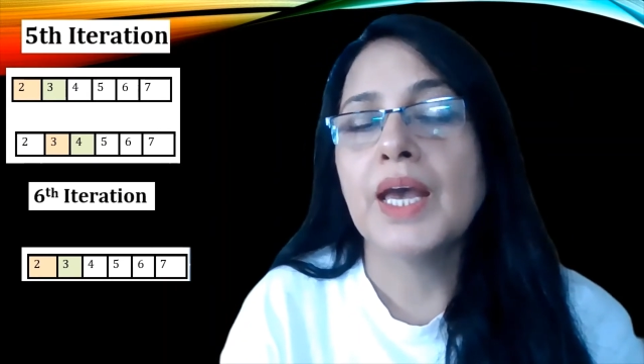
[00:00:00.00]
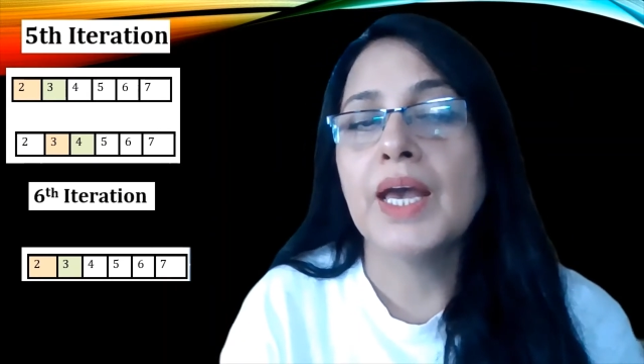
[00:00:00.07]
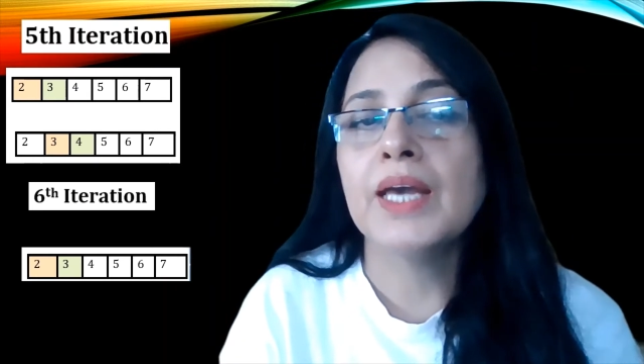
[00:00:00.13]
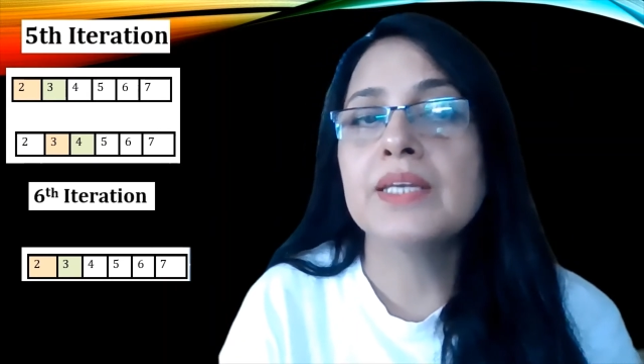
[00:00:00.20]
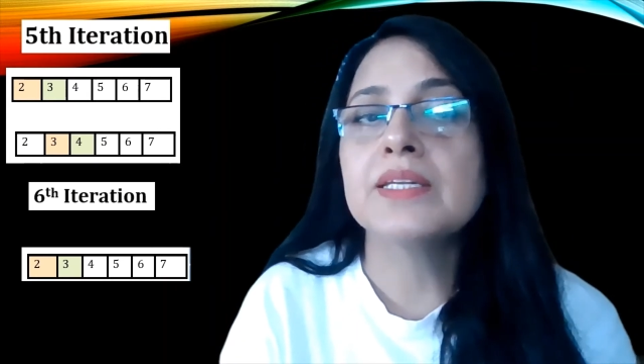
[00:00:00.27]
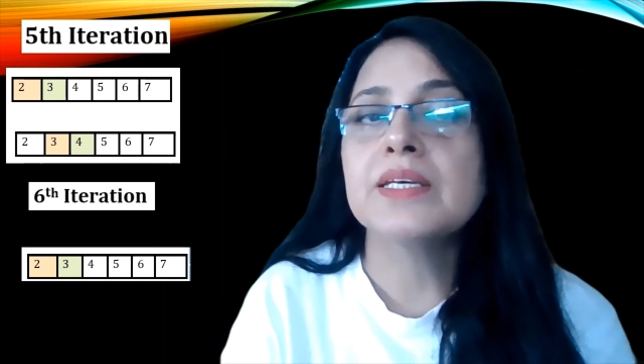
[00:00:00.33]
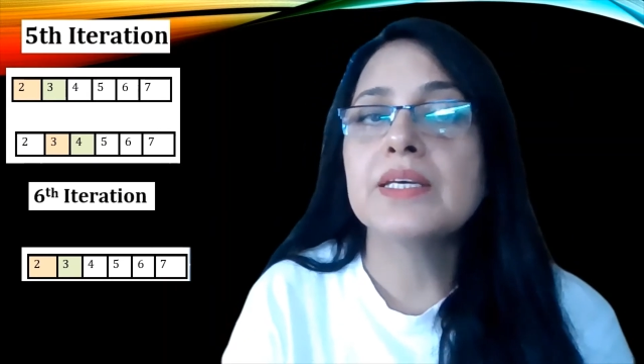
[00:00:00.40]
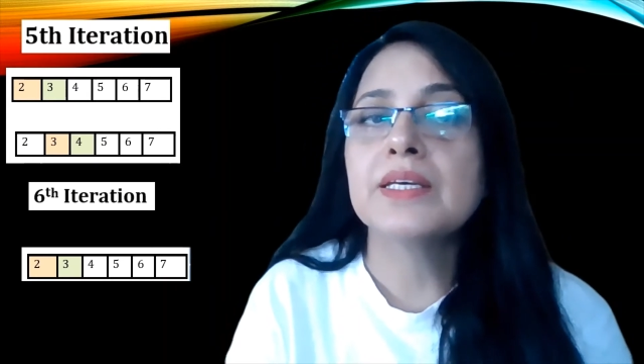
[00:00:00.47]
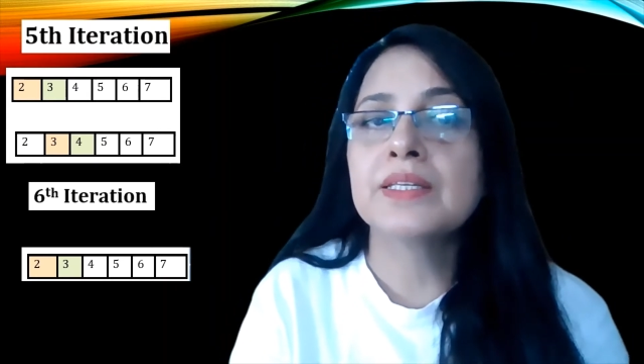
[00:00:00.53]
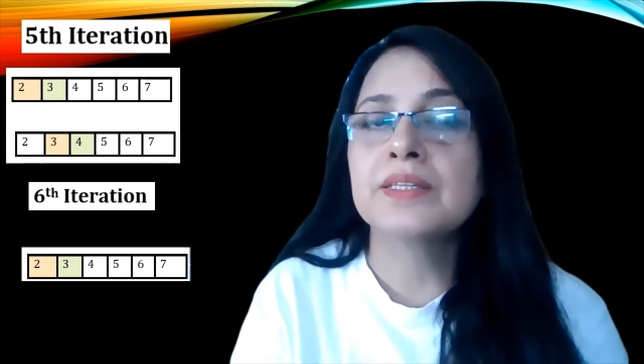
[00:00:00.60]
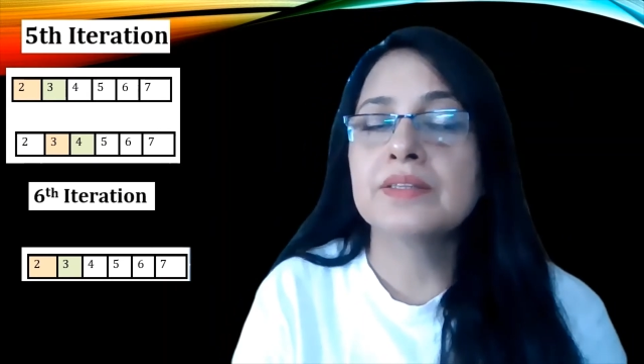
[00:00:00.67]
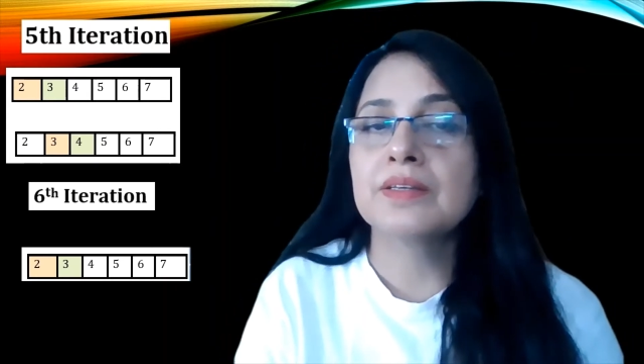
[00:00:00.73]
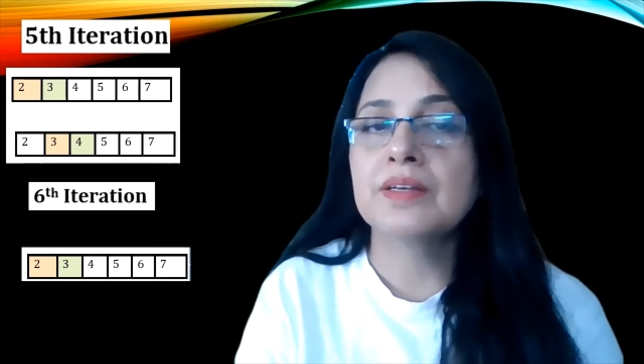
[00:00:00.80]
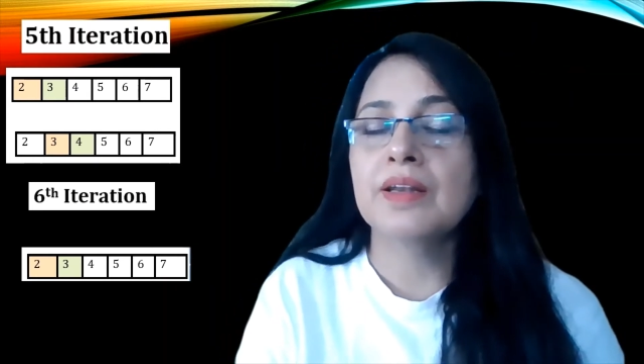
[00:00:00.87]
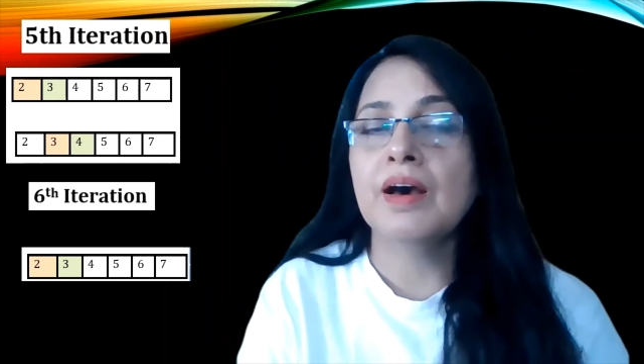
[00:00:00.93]
And
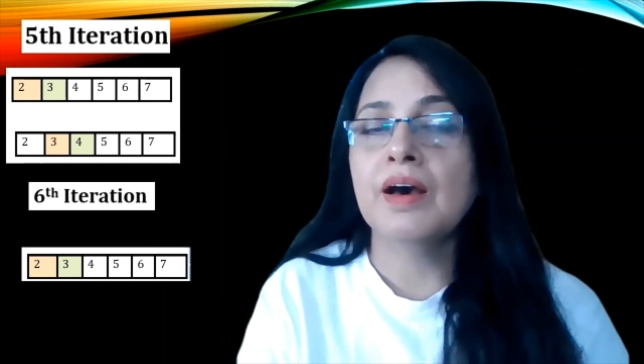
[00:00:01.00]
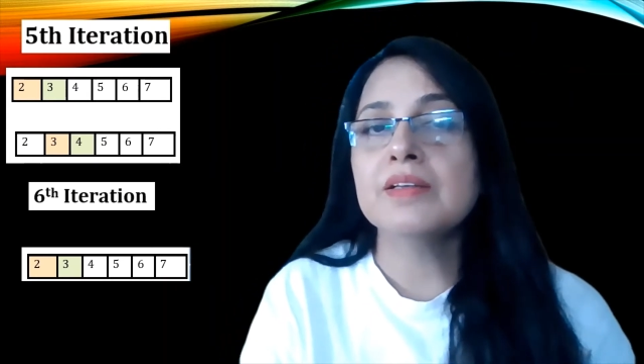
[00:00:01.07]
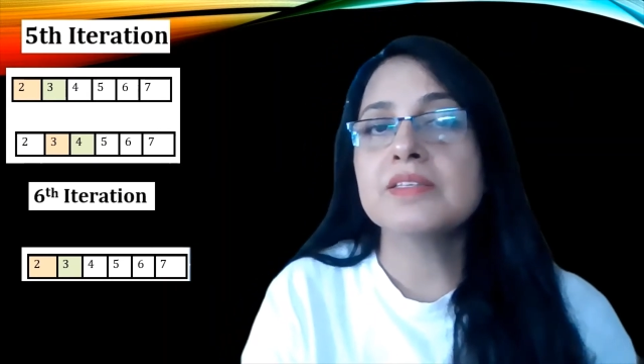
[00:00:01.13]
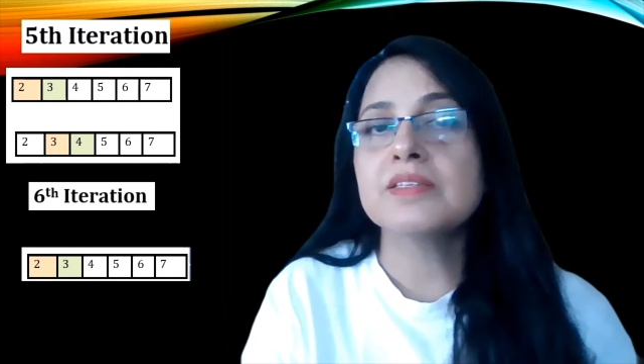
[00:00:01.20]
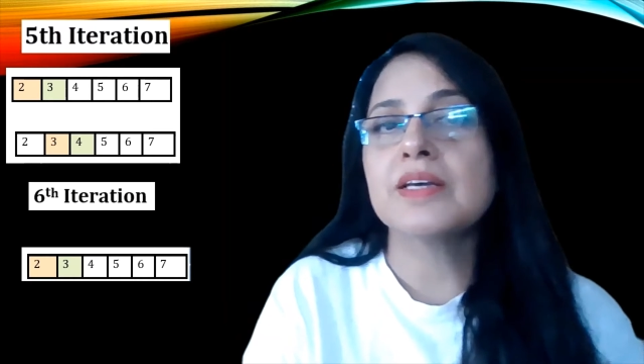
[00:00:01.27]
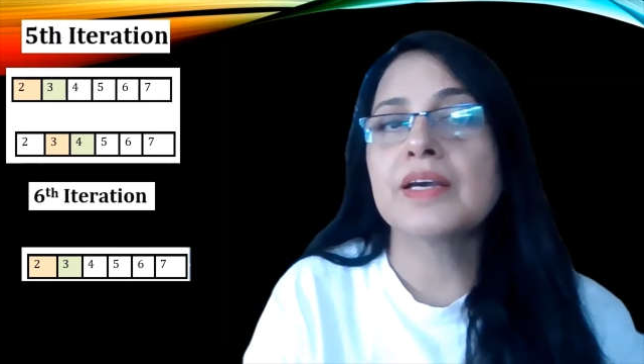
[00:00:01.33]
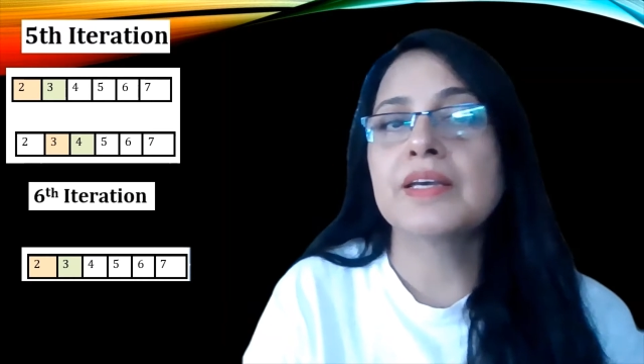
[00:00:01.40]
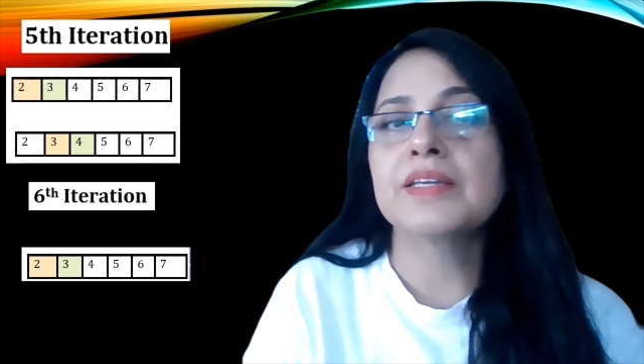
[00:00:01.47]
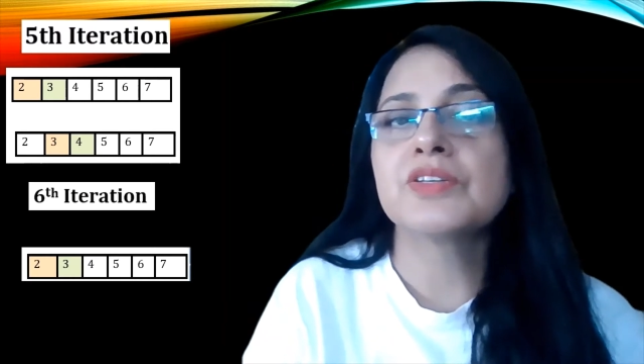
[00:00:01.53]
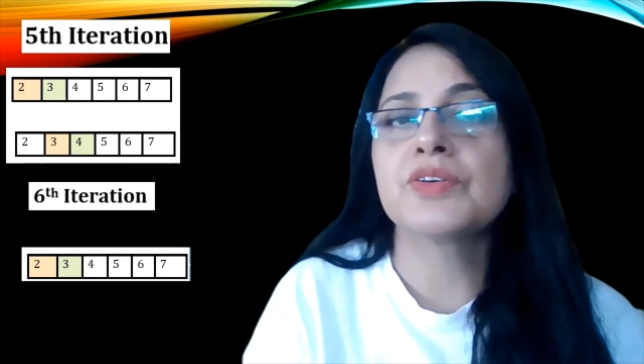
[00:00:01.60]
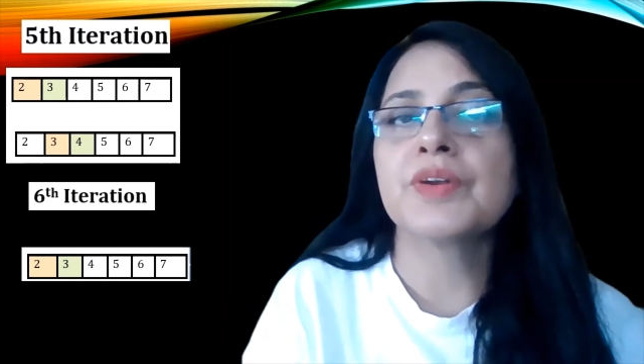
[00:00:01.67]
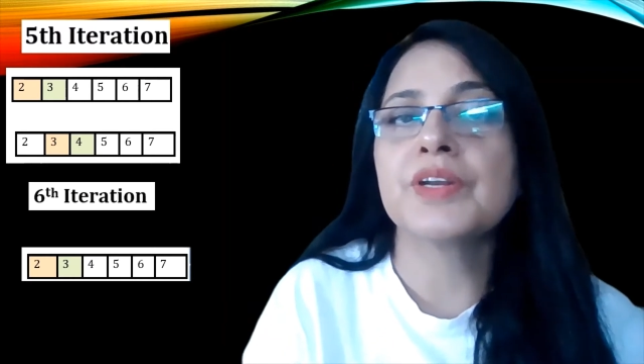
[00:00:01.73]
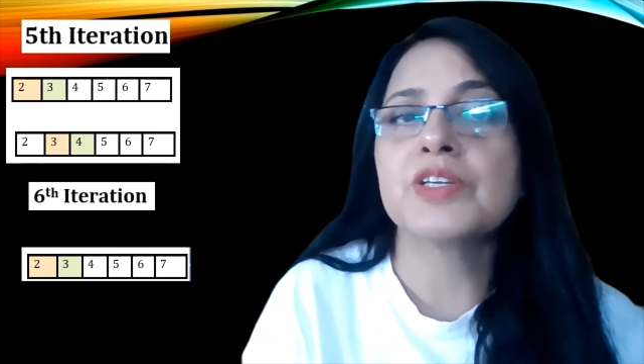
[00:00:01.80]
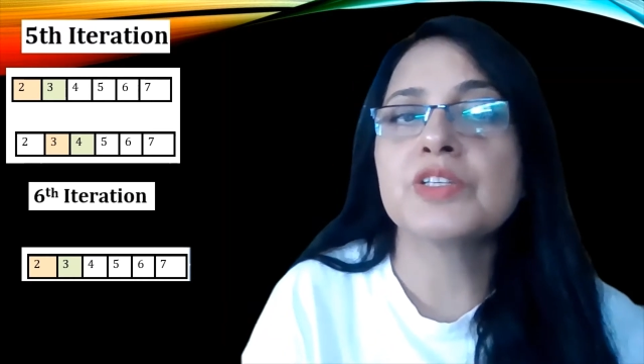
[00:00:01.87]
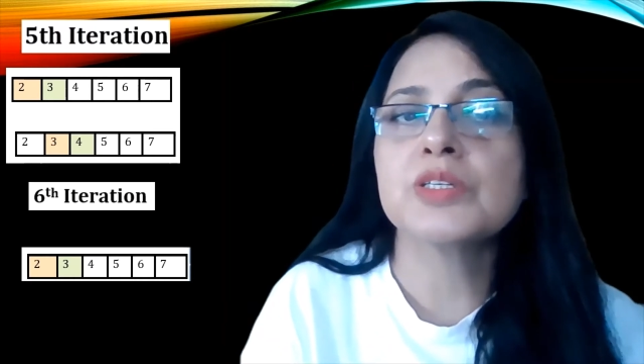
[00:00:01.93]
in the last
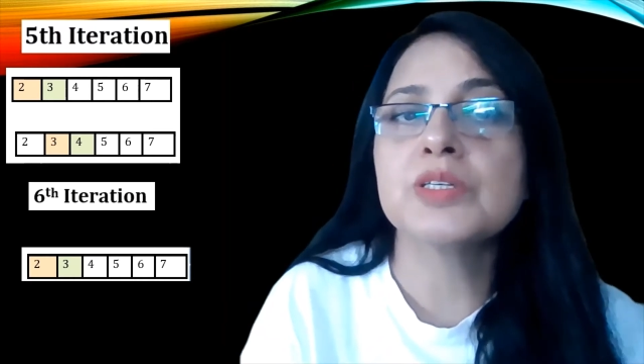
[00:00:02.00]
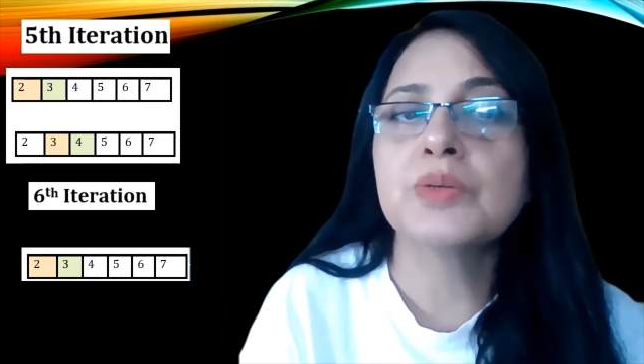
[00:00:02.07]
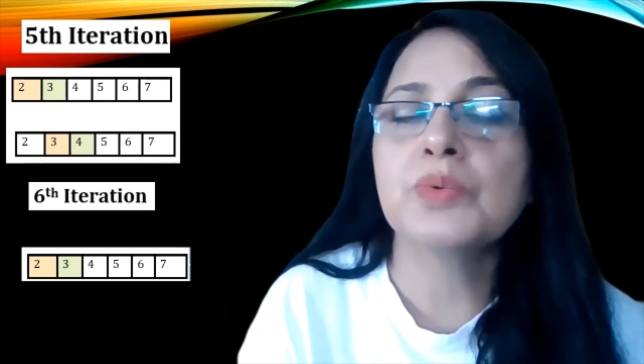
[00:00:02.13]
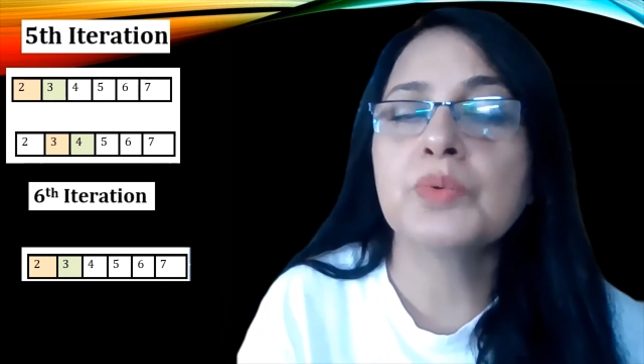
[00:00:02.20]
iteration,